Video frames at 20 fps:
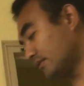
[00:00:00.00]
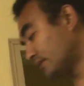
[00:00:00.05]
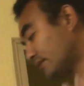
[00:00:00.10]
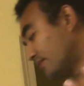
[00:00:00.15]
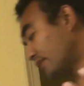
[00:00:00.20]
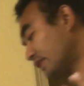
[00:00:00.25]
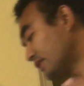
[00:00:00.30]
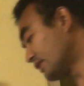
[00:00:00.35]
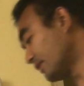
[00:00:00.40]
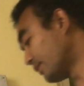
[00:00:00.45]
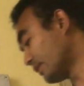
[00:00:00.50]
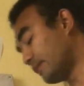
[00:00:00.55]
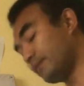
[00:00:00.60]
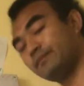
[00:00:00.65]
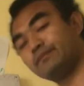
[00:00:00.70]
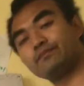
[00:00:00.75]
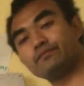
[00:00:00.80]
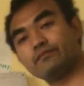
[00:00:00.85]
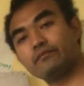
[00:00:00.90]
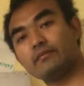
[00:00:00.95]
It's very
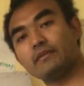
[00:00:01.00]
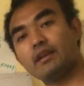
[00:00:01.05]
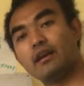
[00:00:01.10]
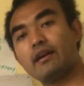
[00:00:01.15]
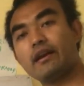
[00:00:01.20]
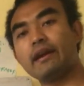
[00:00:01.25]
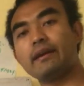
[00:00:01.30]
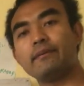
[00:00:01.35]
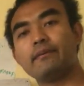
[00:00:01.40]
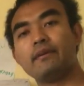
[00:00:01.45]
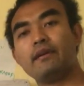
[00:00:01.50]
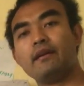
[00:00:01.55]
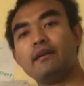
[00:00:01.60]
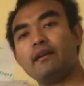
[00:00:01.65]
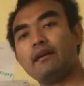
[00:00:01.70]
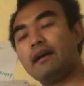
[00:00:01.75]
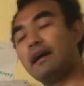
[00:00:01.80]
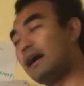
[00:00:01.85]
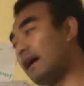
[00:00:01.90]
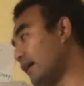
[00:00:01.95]
simple. Okay?
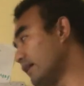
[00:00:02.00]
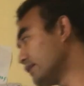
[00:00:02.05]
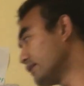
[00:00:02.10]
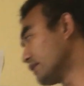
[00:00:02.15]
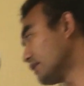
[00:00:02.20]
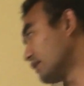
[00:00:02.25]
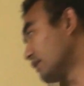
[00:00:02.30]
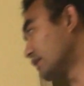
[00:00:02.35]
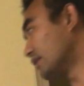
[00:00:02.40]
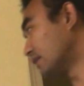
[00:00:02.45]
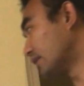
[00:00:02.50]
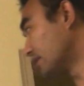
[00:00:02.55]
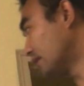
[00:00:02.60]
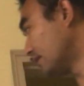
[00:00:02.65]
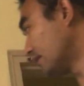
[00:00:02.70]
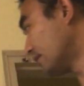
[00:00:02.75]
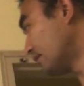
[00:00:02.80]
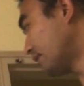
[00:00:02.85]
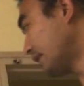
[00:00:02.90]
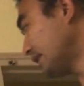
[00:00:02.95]
And
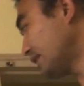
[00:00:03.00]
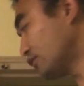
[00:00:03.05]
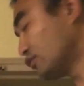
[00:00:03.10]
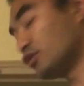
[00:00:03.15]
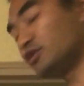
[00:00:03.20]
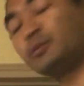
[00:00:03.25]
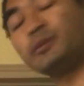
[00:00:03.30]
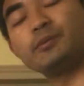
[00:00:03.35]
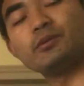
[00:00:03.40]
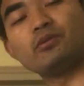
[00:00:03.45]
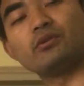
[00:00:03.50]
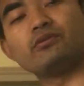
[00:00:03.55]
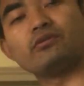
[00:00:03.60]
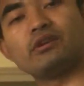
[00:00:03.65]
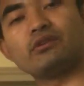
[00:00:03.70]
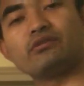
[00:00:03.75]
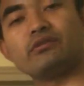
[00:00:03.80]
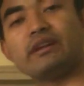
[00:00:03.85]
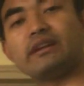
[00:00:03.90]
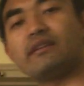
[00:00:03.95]
right, those people
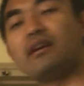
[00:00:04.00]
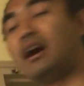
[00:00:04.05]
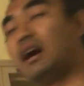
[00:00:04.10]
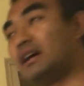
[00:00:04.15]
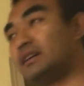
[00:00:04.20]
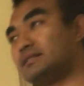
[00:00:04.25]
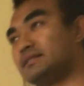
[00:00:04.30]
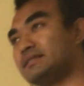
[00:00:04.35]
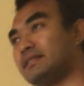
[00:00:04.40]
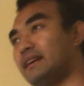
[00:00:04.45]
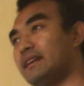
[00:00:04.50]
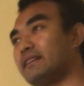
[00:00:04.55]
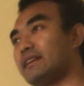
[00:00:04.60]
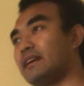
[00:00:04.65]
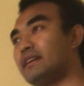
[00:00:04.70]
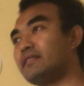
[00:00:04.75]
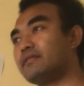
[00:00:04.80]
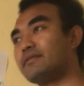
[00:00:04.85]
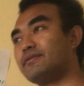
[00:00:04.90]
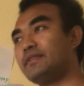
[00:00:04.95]
who are good at art and
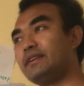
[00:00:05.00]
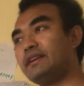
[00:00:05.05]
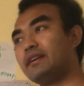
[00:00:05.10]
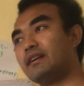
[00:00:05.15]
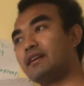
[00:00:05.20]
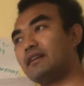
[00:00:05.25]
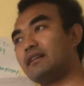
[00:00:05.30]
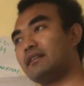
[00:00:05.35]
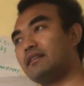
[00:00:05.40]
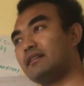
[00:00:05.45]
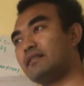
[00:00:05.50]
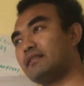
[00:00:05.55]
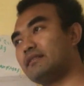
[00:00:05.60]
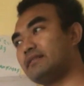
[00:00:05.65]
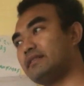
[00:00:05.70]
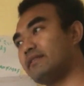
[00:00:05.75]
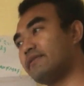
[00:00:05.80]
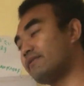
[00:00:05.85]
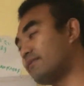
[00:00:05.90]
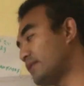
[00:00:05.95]
calligraphy,
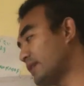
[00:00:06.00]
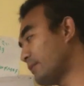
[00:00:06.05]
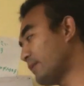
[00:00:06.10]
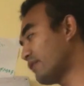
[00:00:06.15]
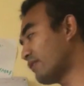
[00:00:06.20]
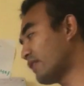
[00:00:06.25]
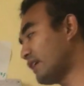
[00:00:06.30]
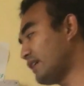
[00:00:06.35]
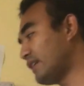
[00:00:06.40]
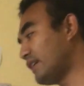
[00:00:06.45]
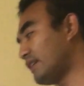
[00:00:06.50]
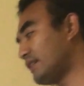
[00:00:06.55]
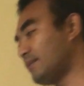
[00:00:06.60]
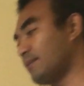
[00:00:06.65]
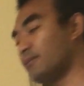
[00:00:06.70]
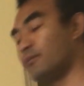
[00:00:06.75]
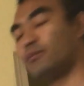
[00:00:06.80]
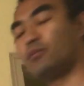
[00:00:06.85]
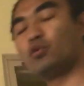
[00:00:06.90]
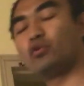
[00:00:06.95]
they may find
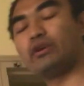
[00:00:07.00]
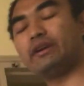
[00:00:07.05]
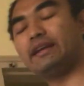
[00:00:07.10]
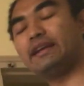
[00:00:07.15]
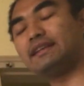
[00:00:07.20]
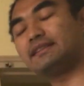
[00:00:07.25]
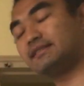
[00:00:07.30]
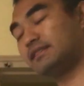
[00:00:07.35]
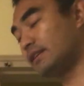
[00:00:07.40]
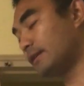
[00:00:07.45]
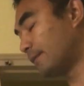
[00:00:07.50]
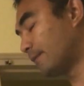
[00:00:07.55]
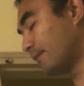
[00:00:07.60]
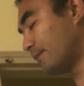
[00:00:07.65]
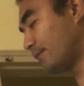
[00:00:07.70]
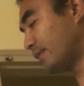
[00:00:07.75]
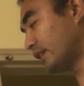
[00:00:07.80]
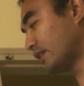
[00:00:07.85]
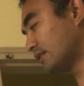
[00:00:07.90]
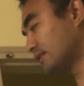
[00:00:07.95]
it more
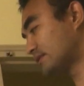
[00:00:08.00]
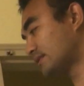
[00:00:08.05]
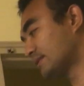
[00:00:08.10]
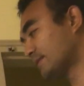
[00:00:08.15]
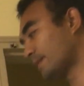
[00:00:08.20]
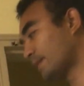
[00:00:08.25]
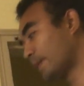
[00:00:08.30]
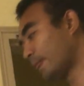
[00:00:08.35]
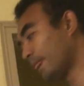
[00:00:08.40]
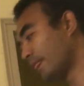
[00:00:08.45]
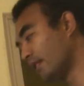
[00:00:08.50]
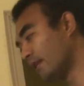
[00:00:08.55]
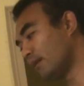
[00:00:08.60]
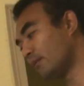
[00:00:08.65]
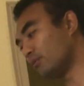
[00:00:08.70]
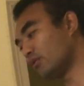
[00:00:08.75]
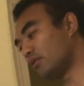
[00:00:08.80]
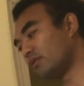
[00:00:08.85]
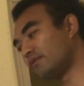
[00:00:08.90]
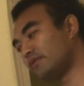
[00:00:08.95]
easier because
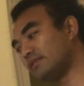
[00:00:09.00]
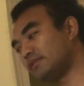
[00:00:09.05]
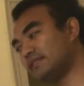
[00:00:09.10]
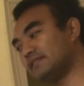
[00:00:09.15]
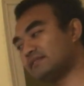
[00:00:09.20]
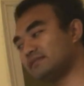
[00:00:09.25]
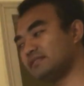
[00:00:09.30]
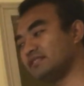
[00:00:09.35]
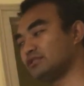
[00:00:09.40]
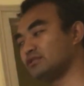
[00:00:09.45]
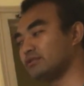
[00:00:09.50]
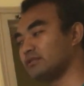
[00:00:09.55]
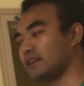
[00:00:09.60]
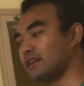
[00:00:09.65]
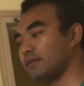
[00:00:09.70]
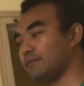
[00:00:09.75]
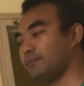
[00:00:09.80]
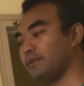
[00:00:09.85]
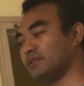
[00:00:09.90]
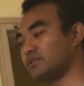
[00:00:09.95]
moreover this look
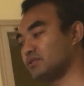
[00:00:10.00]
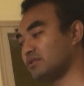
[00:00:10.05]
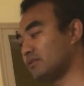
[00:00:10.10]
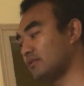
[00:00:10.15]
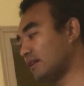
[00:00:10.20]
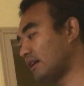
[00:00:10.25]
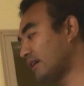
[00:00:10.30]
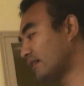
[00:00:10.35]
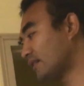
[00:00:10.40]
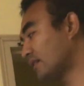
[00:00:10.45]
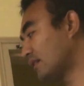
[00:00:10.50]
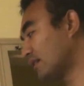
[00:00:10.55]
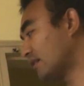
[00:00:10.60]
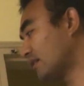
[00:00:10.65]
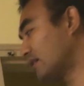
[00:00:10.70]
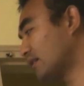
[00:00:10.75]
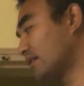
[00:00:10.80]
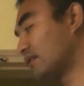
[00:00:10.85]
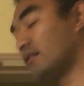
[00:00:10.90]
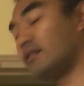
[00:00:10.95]
like a picture, and
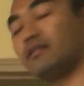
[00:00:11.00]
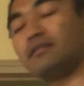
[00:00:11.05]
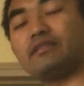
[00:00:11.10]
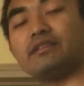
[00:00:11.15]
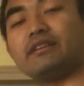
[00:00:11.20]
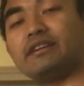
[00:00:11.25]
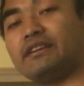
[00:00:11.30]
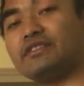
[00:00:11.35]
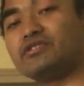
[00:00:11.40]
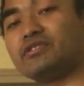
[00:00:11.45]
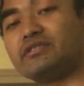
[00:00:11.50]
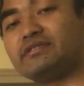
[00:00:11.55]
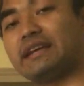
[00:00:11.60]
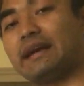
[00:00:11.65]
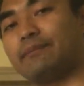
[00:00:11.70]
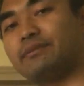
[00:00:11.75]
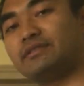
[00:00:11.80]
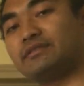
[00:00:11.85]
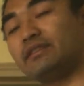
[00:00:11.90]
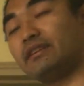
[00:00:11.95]
the initial
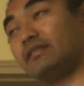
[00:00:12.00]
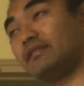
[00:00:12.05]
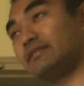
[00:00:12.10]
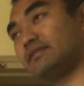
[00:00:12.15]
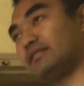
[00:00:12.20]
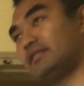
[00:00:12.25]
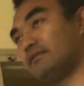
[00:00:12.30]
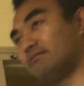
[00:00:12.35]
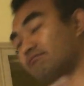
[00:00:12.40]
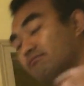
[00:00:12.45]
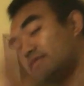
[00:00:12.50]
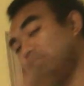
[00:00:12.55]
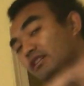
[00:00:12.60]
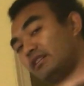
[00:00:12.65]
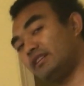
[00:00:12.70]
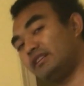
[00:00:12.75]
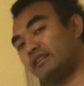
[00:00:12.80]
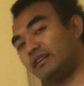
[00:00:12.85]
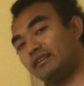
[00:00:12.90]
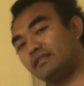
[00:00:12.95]
Japanese letters in
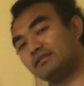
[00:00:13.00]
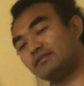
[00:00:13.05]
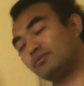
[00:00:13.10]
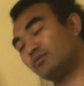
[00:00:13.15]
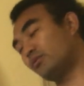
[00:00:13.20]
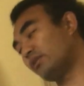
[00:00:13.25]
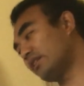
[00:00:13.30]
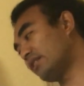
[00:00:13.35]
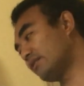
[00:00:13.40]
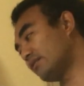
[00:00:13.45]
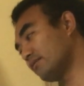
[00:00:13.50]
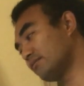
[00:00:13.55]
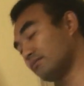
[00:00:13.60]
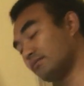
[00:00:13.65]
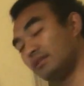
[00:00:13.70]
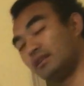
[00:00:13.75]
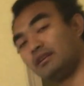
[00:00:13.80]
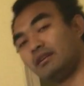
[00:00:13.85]
early days were